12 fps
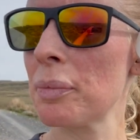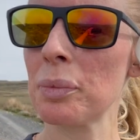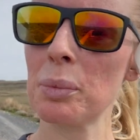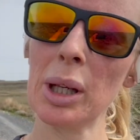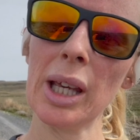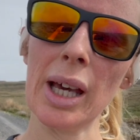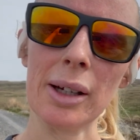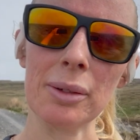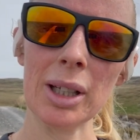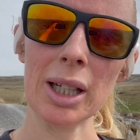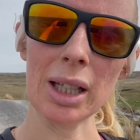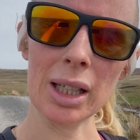But yeah,
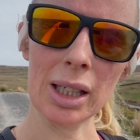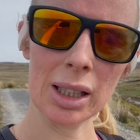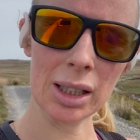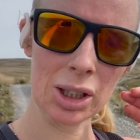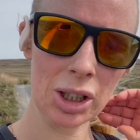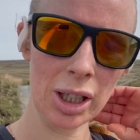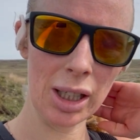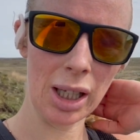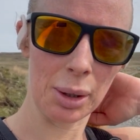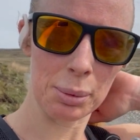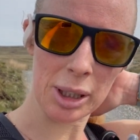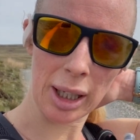little cheeky
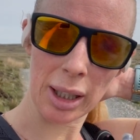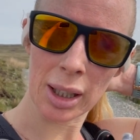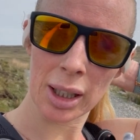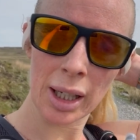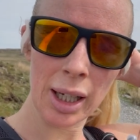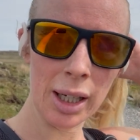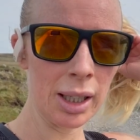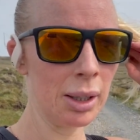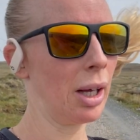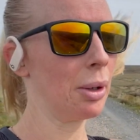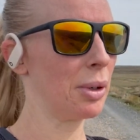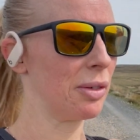update.
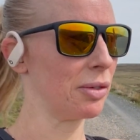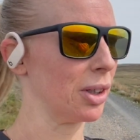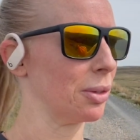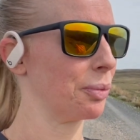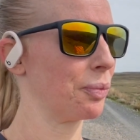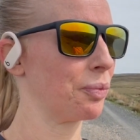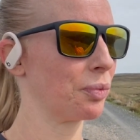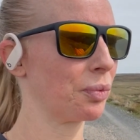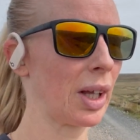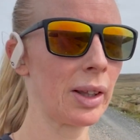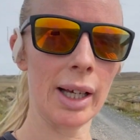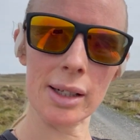However,
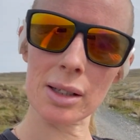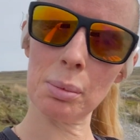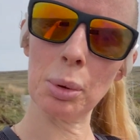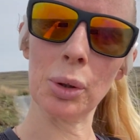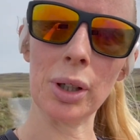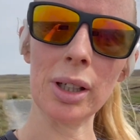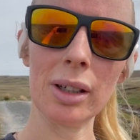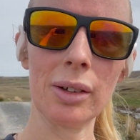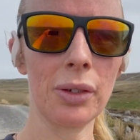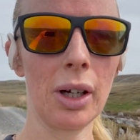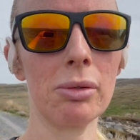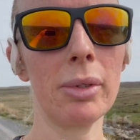that's the point of
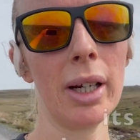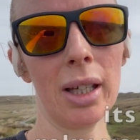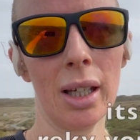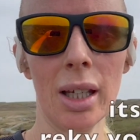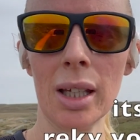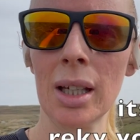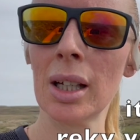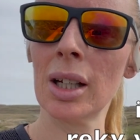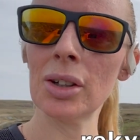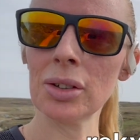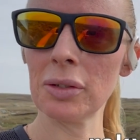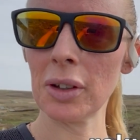a recce
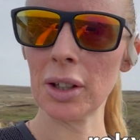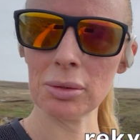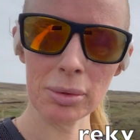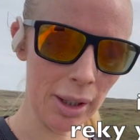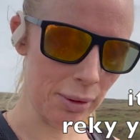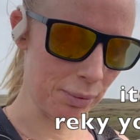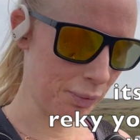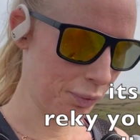on your final run.